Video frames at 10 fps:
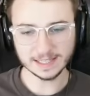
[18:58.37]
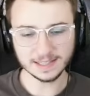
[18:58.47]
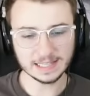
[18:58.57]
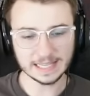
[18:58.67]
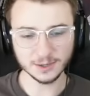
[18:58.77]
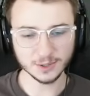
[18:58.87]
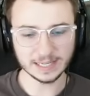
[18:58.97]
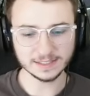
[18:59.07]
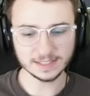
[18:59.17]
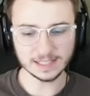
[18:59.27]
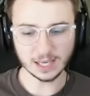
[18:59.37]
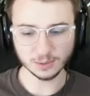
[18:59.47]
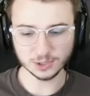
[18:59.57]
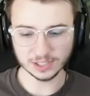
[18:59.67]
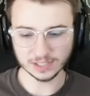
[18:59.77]
gonna litter into the
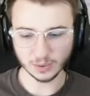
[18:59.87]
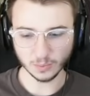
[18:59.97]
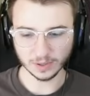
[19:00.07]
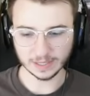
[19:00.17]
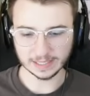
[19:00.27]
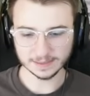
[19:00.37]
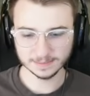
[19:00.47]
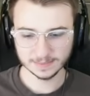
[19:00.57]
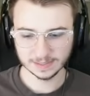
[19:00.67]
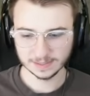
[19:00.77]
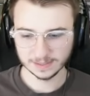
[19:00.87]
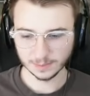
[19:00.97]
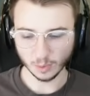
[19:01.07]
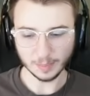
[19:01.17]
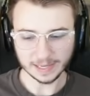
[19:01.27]
ocean, don't worry.
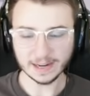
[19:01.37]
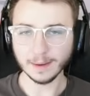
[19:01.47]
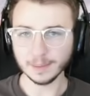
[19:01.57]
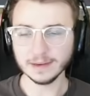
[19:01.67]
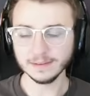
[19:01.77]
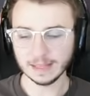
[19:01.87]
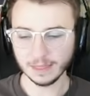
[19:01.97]
We'll pick it up and,